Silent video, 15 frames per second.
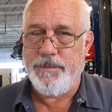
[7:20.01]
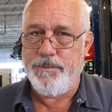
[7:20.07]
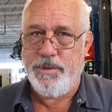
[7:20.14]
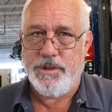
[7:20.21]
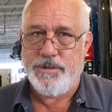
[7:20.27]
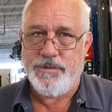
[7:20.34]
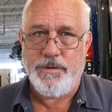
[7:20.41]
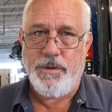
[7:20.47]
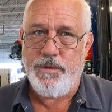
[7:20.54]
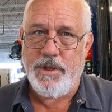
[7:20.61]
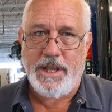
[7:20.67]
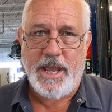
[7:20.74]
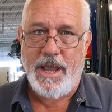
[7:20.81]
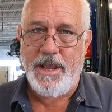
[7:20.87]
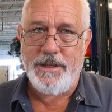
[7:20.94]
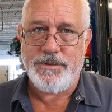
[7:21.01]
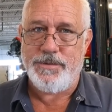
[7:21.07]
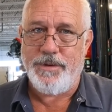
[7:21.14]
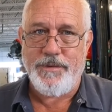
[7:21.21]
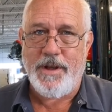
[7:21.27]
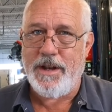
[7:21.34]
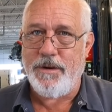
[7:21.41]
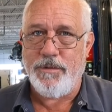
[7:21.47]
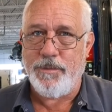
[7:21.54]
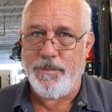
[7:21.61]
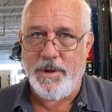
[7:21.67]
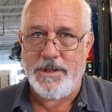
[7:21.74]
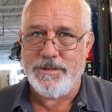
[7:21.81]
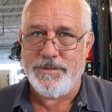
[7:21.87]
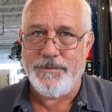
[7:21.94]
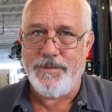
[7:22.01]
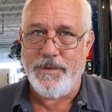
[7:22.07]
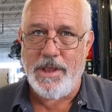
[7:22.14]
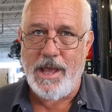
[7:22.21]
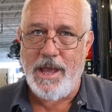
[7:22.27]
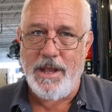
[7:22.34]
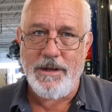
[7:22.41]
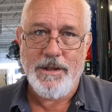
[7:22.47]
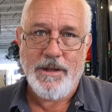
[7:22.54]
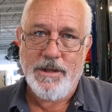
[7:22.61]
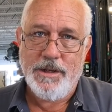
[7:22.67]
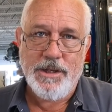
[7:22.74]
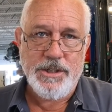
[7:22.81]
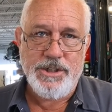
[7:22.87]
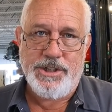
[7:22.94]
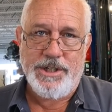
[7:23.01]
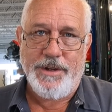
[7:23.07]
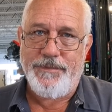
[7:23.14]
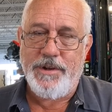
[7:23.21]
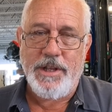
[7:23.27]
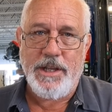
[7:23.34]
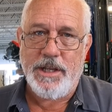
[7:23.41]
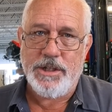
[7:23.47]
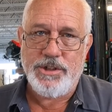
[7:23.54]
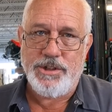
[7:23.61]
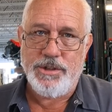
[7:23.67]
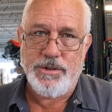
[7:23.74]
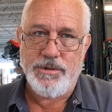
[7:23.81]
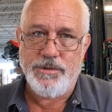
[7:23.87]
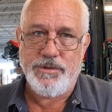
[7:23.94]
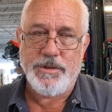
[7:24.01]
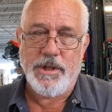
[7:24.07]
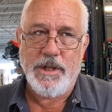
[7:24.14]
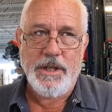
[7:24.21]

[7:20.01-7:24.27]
been pushed through the case. We've had to replace them for that. Shifting issues.